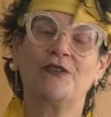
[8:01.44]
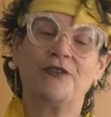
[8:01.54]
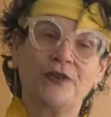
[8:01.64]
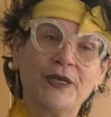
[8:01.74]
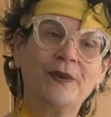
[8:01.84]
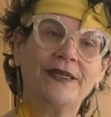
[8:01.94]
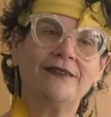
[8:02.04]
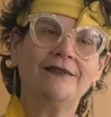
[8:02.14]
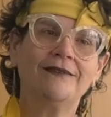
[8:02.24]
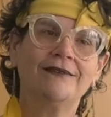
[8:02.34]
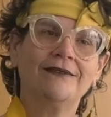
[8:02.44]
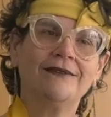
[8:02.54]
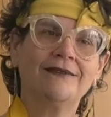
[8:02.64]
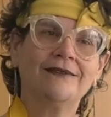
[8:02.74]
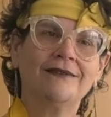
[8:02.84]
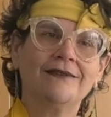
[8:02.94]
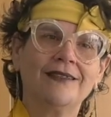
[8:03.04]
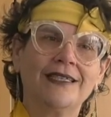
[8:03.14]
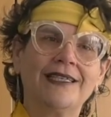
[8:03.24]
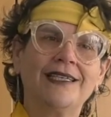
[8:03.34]
Free will
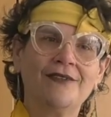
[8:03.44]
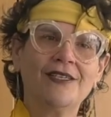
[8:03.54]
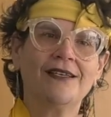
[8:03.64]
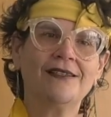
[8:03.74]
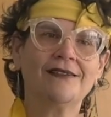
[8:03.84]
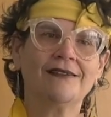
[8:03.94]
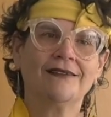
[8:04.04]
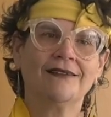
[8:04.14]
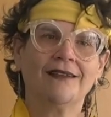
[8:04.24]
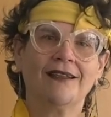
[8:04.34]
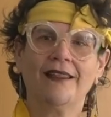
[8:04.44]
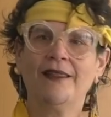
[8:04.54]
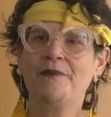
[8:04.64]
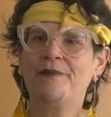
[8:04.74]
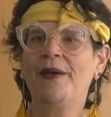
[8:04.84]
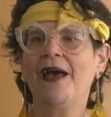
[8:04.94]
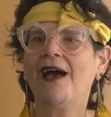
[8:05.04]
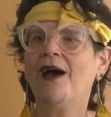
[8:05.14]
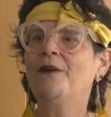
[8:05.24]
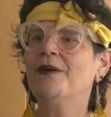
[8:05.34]
gives us the
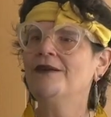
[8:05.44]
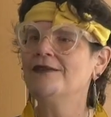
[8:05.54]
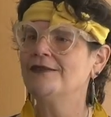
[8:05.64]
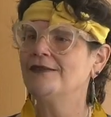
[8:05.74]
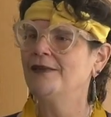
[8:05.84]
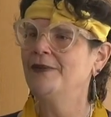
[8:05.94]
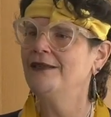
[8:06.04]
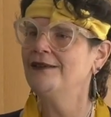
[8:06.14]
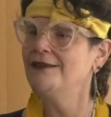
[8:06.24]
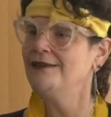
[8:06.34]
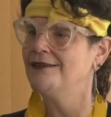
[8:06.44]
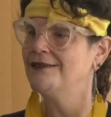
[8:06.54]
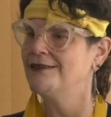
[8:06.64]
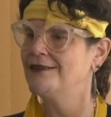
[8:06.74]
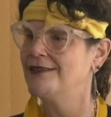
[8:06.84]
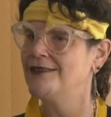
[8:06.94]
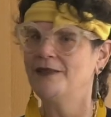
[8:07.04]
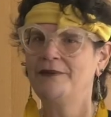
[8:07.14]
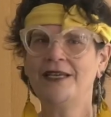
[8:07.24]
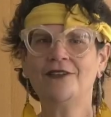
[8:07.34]
power, seemingly,
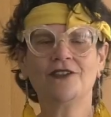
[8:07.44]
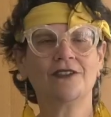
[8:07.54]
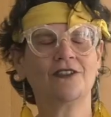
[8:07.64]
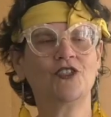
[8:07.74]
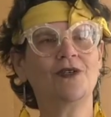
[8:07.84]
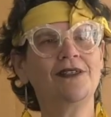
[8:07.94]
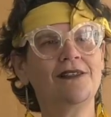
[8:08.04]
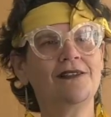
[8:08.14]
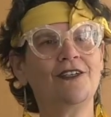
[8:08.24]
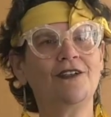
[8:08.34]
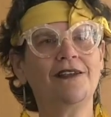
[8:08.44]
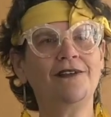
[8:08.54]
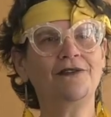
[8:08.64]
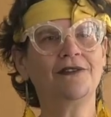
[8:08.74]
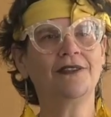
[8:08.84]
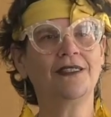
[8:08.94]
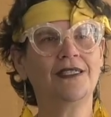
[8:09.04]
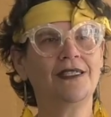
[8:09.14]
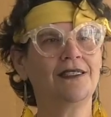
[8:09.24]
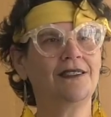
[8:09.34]
to make choices in our life,
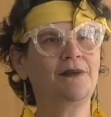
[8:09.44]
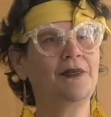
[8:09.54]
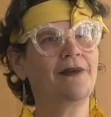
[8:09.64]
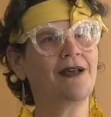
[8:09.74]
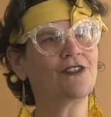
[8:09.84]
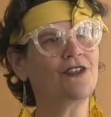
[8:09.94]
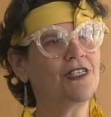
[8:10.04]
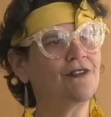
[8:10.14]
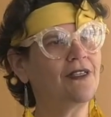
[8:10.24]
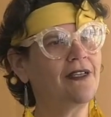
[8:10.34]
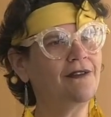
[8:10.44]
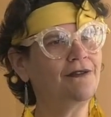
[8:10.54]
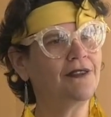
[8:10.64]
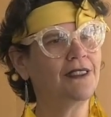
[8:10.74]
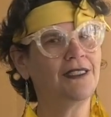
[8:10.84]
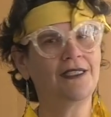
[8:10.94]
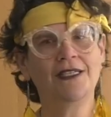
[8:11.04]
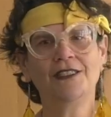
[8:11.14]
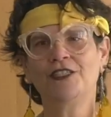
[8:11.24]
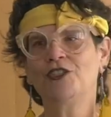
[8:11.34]
to be masters of our life.
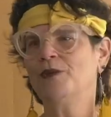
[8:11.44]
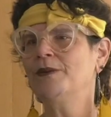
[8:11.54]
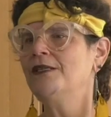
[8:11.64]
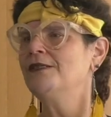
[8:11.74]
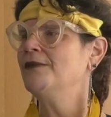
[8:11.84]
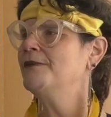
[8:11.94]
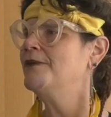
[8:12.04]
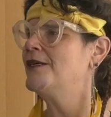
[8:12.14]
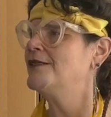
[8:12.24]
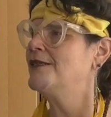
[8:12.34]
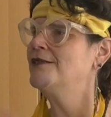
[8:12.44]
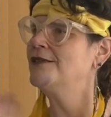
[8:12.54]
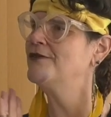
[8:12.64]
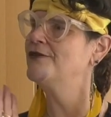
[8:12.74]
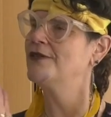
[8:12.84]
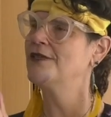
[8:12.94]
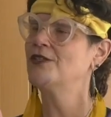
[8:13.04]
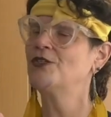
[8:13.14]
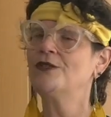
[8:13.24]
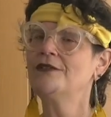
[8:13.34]
Determinism, a sense of
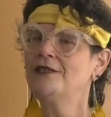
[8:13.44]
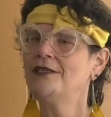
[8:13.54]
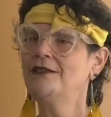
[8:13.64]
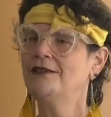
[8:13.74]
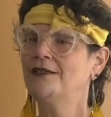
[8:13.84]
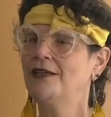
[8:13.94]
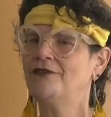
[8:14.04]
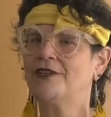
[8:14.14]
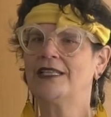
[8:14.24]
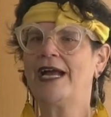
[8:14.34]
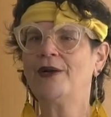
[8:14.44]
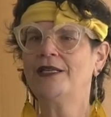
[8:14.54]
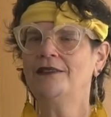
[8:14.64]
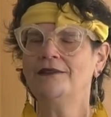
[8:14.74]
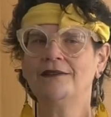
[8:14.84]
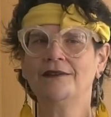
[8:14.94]
certainty, of clarity.